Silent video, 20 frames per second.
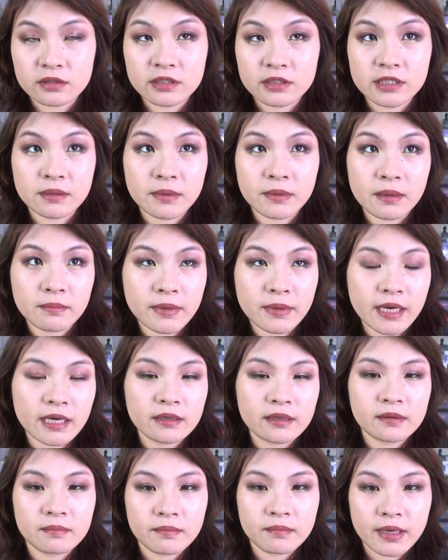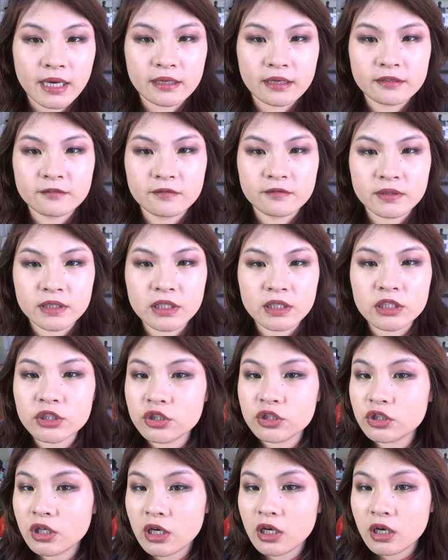semi-matte matte
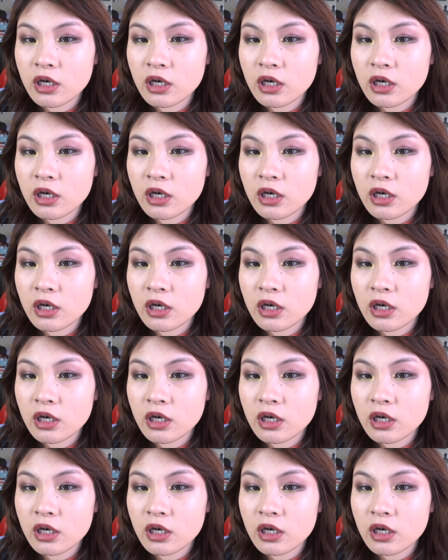finish,